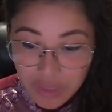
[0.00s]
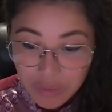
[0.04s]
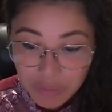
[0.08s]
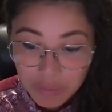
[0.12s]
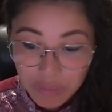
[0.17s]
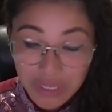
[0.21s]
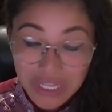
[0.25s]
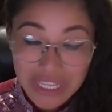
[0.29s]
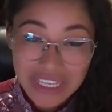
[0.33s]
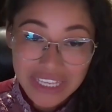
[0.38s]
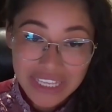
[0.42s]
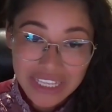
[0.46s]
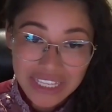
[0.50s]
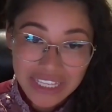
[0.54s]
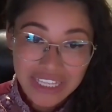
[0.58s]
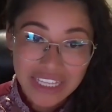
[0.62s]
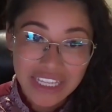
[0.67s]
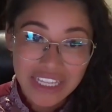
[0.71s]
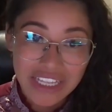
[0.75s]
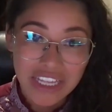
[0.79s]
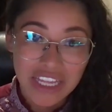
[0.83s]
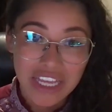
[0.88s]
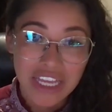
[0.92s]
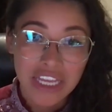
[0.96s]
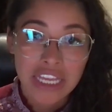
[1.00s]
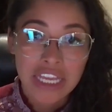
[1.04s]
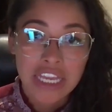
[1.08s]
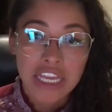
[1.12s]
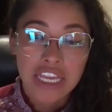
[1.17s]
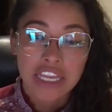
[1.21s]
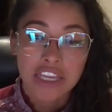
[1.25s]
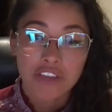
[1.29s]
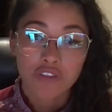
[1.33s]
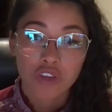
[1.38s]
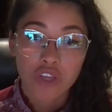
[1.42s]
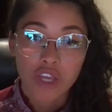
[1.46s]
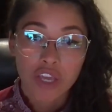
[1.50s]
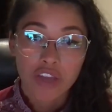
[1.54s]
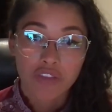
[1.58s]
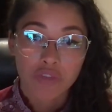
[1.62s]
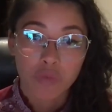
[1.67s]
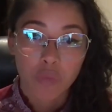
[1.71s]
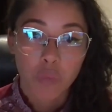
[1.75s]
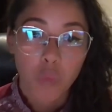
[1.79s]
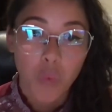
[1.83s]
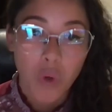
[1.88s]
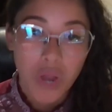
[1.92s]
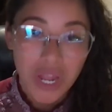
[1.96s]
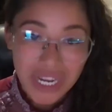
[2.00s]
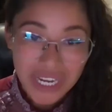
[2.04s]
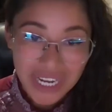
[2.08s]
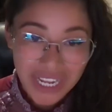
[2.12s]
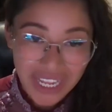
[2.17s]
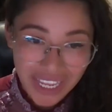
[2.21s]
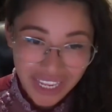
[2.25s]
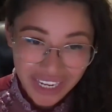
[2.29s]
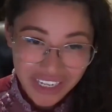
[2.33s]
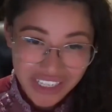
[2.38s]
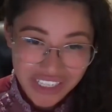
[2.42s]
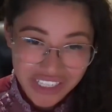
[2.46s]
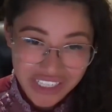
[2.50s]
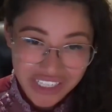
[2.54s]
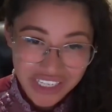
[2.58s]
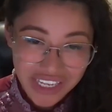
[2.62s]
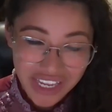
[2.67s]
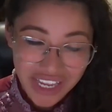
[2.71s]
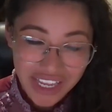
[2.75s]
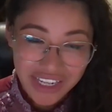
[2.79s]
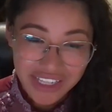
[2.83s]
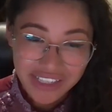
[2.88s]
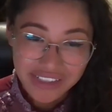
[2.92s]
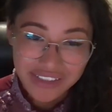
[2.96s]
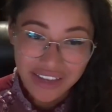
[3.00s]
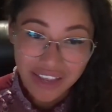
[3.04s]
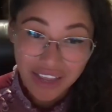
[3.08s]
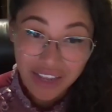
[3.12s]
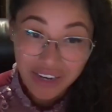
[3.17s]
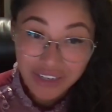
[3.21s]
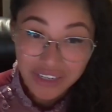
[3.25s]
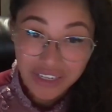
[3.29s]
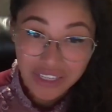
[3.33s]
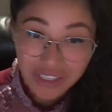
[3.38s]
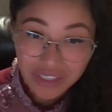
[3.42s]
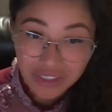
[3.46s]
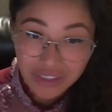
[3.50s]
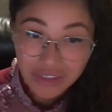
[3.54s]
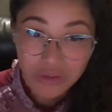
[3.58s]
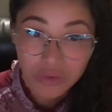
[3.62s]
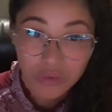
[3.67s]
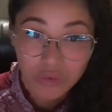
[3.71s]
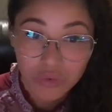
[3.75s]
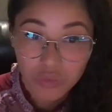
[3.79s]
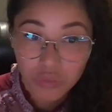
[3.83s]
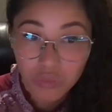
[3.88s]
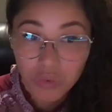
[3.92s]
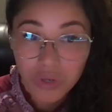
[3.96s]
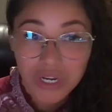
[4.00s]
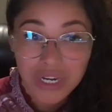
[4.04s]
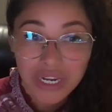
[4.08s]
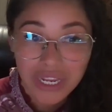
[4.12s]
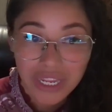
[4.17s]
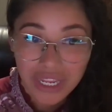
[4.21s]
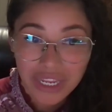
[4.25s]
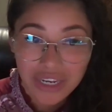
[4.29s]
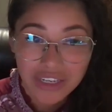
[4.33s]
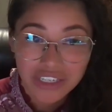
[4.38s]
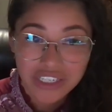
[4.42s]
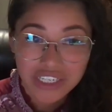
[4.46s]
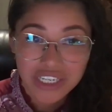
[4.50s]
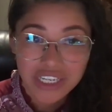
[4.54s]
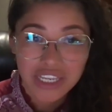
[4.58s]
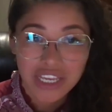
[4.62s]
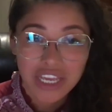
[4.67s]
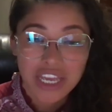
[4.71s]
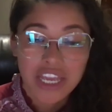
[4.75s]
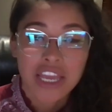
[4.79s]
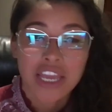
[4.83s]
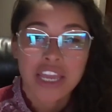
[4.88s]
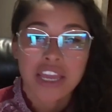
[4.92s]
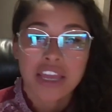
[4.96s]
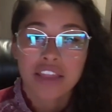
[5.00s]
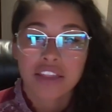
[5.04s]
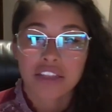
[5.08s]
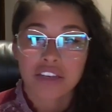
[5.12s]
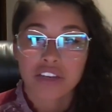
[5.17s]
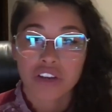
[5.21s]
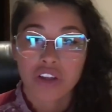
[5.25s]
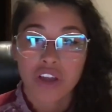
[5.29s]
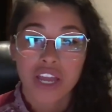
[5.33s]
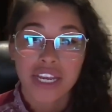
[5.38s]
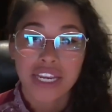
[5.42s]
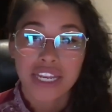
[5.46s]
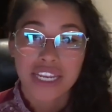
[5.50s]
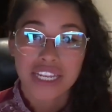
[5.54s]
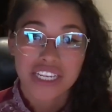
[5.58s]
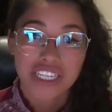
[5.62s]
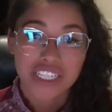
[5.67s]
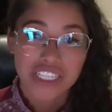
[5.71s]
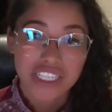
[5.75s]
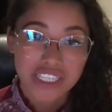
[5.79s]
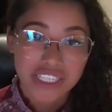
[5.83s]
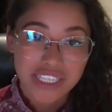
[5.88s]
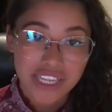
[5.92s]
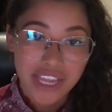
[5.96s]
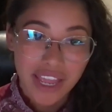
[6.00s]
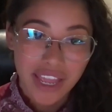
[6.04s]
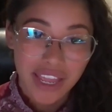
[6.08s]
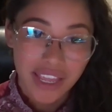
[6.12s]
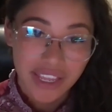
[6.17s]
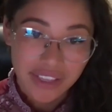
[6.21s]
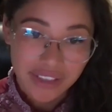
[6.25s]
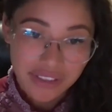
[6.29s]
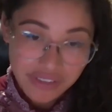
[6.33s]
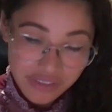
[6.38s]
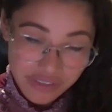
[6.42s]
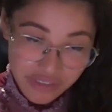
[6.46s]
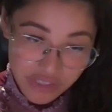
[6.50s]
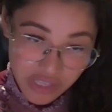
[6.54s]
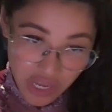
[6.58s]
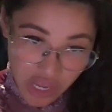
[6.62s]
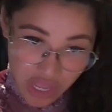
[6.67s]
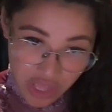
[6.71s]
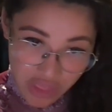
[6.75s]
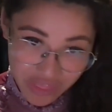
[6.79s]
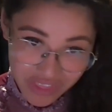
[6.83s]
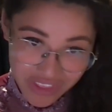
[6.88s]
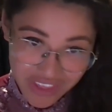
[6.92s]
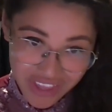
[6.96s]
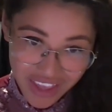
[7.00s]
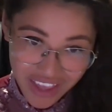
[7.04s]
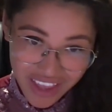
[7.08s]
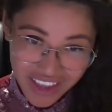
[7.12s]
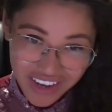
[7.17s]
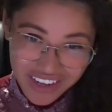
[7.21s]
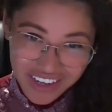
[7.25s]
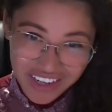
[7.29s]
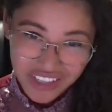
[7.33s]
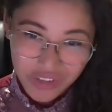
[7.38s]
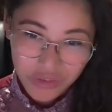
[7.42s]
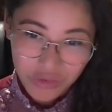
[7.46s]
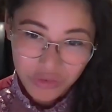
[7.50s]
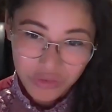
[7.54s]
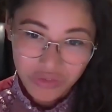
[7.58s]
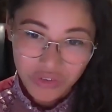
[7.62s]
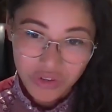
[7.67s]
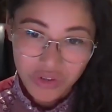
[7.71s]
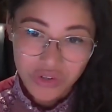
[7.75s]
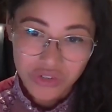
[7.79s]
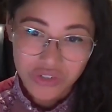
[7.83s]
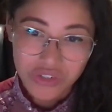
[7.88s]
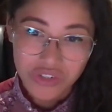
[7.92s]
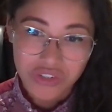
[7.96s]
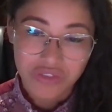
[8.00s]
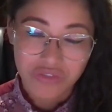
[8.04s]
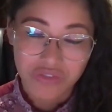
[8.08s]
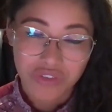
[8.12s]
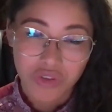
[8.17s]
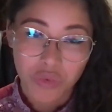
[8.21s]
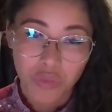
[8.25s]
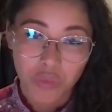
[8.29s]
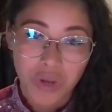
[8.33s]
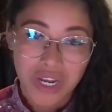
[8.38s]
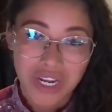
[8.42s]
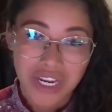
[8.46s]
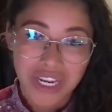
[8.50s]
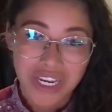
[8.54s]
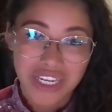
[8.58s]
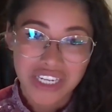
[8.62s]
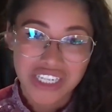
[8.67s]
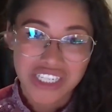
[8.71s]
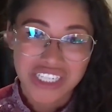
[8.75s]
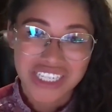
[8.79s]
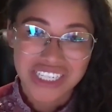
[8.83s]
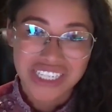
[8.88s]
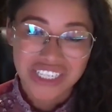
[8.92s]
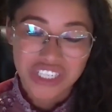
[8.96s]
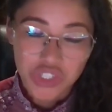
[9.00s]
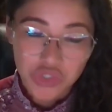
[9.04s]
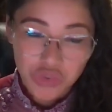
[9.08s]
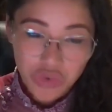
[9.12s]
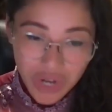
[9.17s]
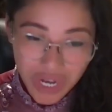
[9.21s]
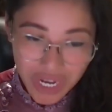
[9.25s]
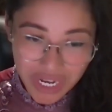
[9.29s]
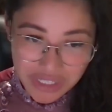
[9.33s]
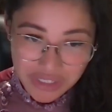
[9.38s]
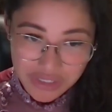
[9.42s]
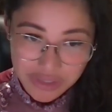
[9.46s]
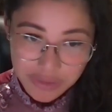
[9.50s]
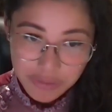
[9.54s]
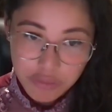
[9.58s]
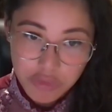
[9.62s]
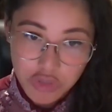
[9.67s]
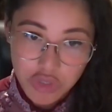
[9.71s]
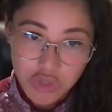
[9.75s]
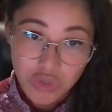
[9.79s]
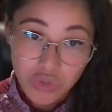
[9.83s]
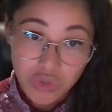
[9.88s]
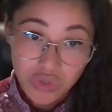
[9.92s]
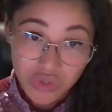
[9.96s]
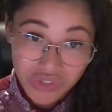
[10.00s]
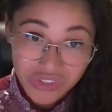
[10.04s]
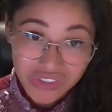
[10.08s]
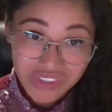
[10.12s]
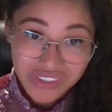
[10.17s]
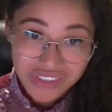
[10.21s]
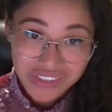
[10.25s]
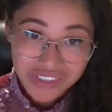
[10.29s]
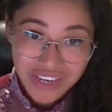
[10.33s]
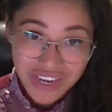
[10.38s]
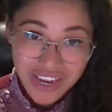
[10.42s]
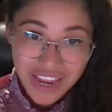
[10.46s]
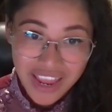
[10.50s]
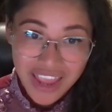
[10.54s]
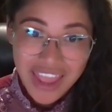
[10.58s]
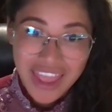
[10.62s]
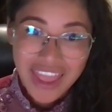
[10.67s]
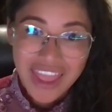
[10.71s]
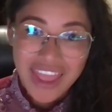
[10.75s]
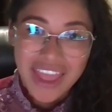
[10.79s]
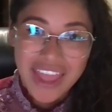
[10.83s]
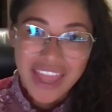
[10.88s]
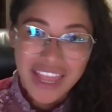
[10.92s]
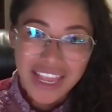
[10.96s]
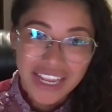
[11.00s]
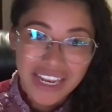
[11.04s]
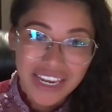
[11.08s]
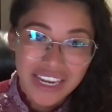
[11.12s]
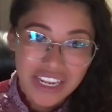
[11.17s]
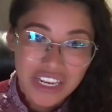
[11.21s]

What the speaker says: being a healer, if you have one energy and it's unhealed one energy, the nine energy takes the unhealed version of your one energy, transmutes it